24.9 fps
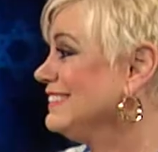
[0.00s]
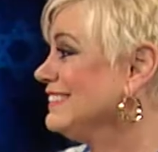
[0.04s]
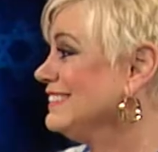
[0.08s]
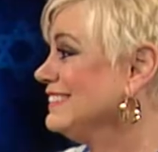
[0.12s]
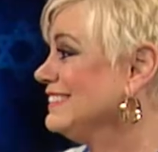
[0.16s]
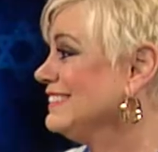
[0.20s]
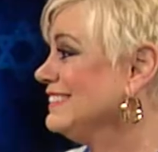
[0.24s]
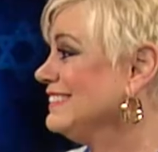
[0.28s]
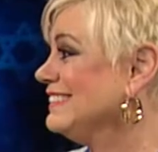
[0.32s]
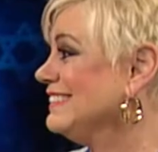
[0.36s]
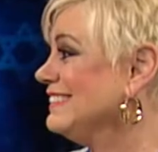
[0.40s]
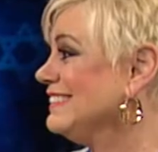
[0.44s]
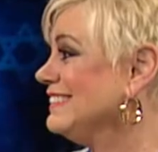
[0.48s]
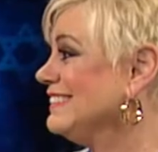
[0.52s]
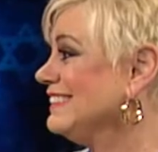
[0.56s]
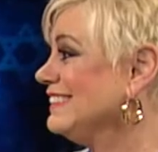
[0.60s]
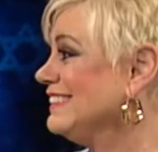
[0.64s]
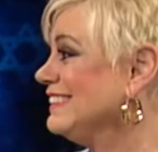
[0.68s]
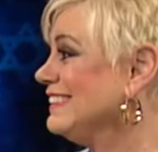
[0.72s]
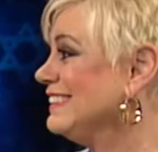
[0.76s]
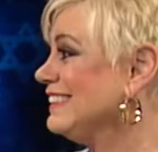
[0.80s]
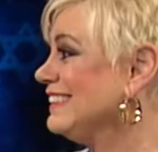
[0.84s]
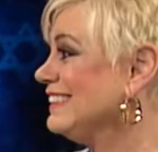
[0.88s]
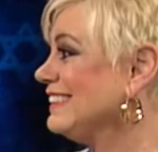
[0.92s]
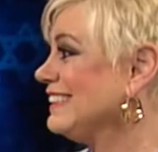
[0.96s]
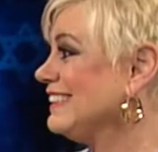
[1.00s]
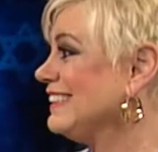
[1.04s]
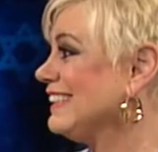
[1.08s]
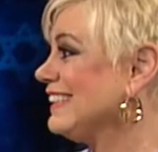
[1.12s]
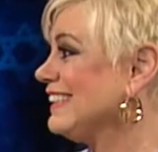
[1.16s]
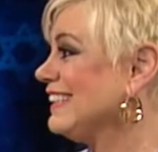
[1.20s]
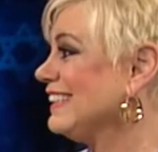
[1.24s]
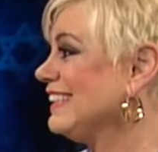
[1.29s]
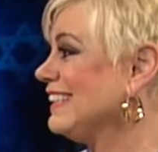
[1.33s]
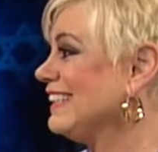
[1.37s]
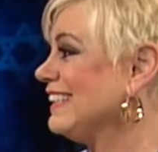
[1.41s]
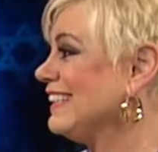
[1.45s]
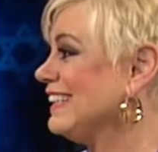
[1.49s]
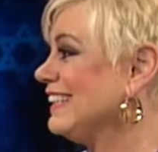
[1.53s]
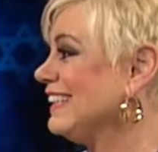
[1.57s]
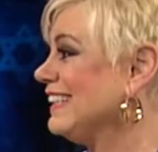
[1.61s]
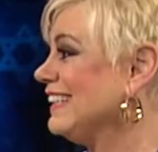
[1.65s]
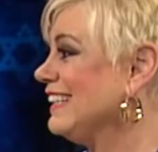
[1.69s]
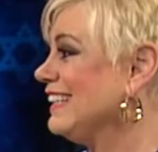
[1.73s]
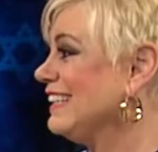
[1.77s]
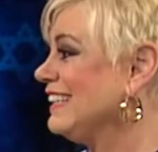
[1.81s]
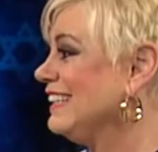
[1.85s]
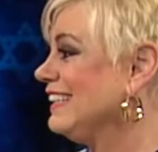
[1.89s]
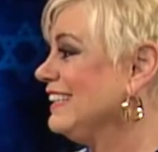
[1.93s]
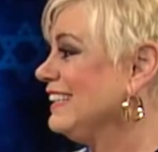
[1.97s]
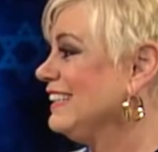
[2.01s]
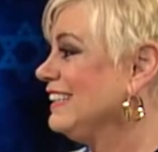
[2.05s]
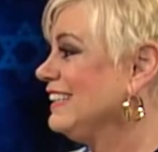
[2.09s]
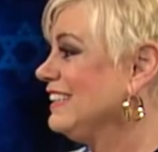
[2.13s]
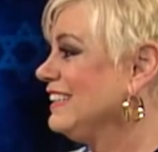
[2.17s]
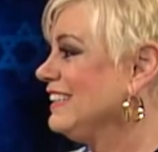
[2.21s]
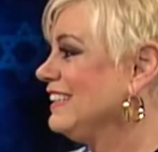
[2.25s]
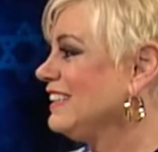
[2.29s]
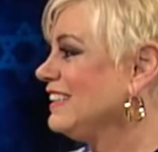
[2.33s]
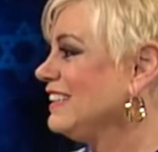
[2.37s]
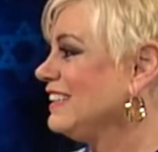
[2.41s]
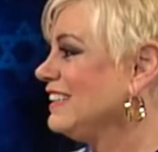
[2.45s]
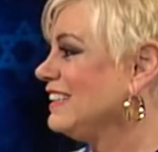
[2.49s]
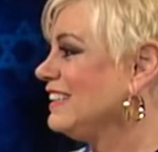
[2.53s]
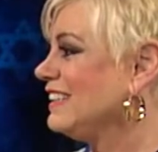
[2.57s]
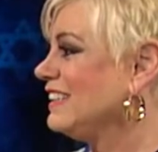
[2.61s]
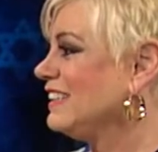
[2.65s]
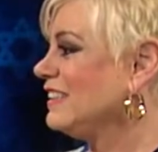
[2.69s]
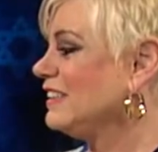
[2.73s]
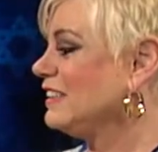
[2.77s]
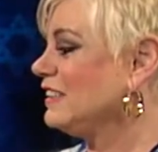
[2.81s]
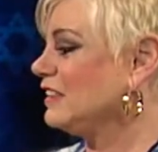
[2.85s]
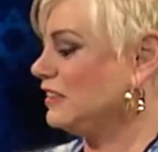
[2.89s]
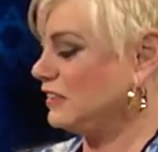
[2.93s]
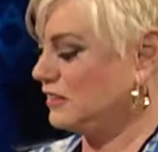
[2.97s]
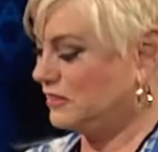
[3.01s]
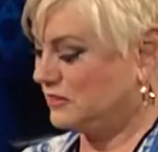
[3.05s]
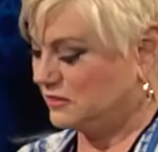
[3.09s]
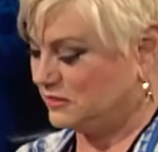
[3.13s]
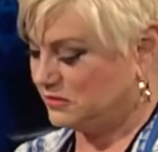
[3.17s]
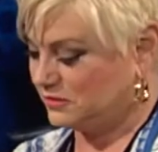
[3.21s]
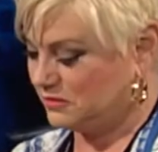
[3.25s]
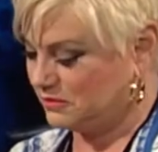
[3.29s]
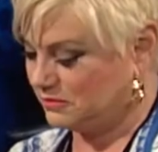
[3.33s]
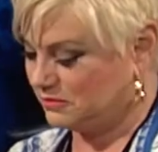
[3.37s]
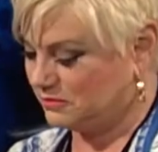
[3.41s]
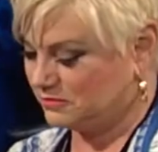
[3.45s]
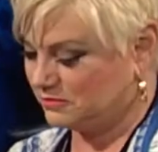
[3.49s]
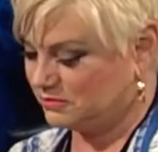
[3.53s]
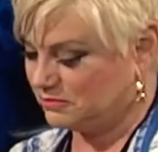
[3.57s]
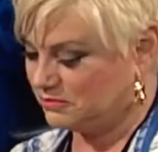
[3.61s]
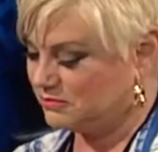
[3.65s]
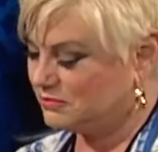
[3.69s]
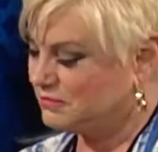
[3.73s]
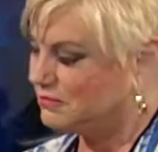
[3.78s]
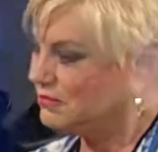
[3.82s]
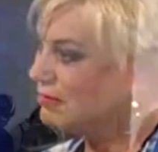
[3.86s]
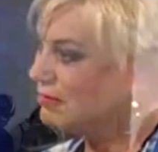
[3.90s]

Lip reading: No words are spoken by the person on screen.